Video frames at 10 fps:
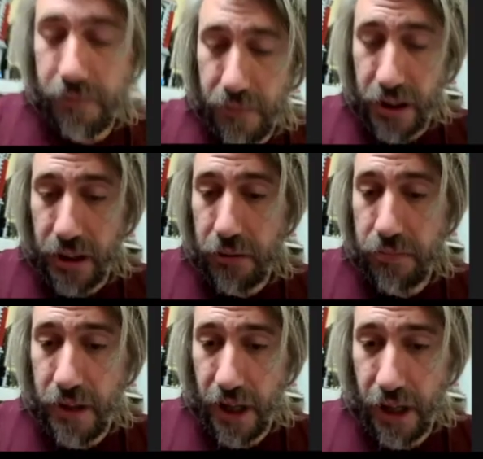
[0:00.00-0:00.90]
you know,
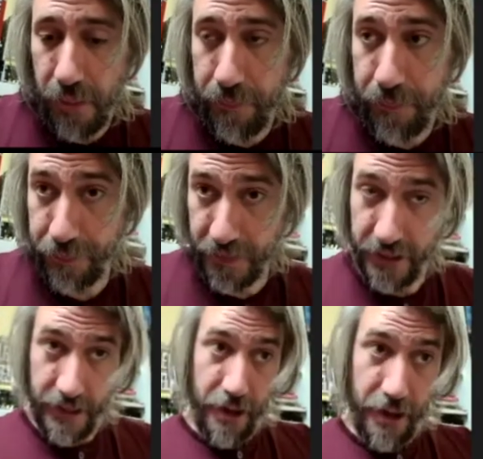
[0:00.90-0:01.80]
um,
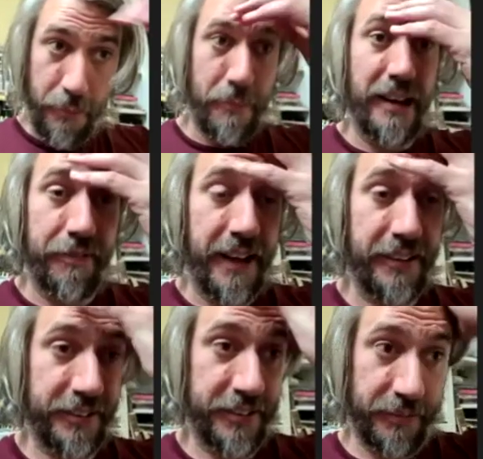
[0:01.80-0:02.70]

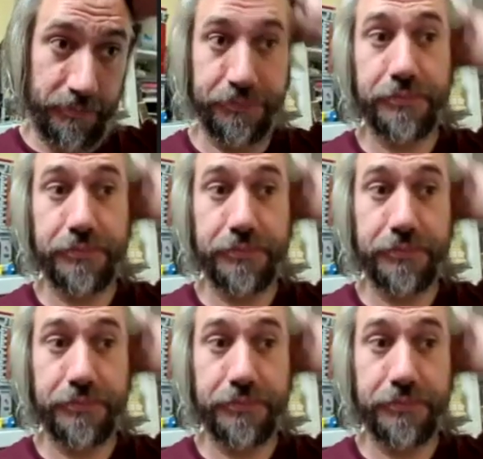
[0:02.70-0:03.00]
manifests